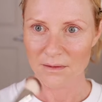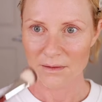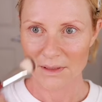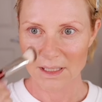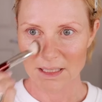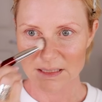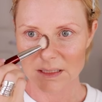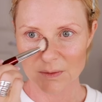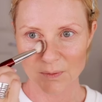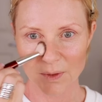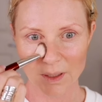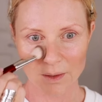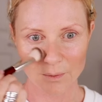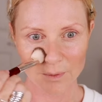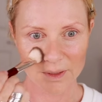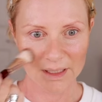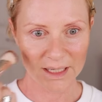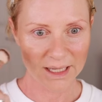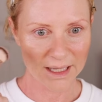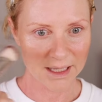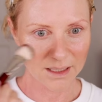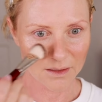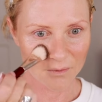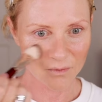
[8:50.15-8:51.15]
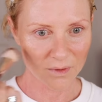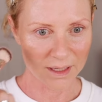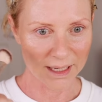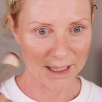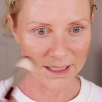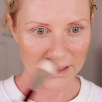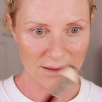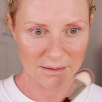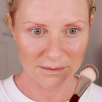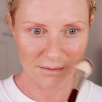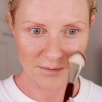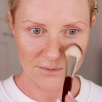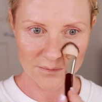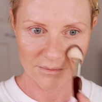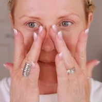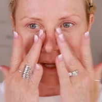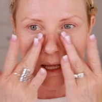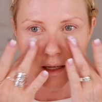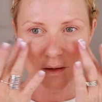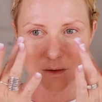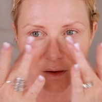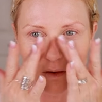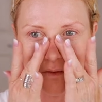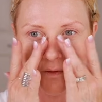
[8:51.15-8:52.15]
That's where it would hit, right?
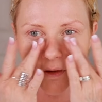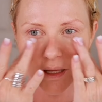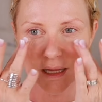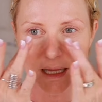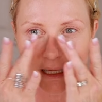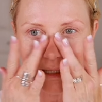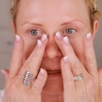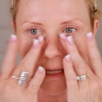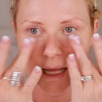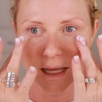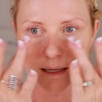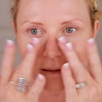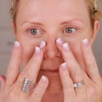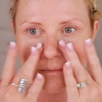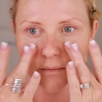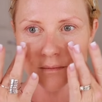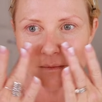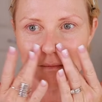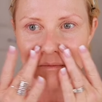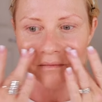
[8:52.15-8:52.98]
I don't know if I like that.